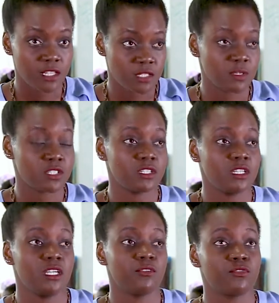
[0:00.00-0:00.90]

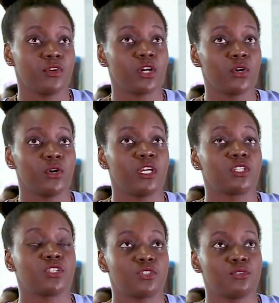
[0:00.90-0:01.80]
especially if we are
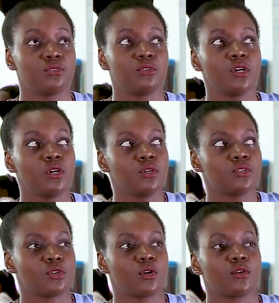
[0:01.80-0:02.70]
going to
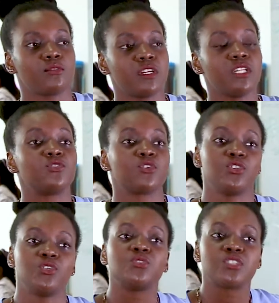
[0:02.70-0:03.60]
sort of
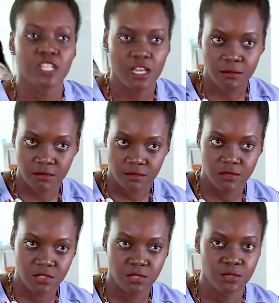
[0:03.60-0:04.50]
introduce them
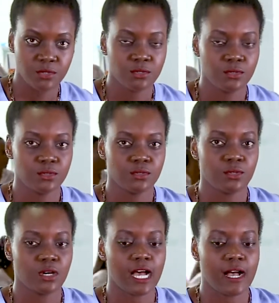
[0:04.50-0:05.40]
to
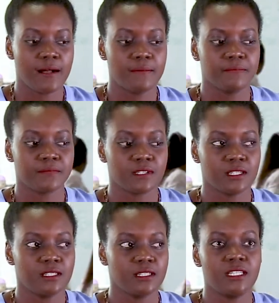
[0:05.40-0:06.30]

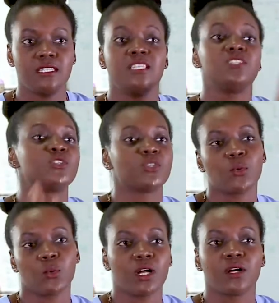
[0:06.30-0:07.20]
the
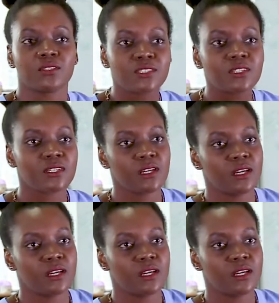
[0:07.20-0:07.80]
digital world.